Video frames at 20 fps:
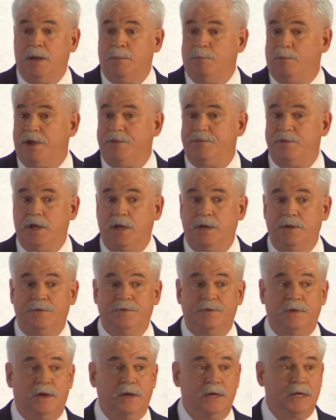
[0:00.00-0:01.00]

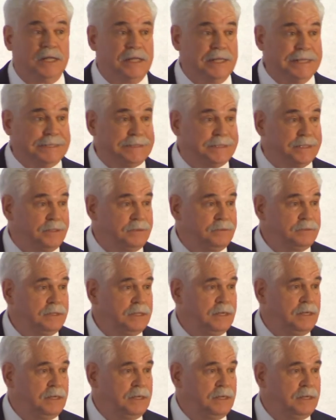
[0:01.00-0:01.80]
President Clinton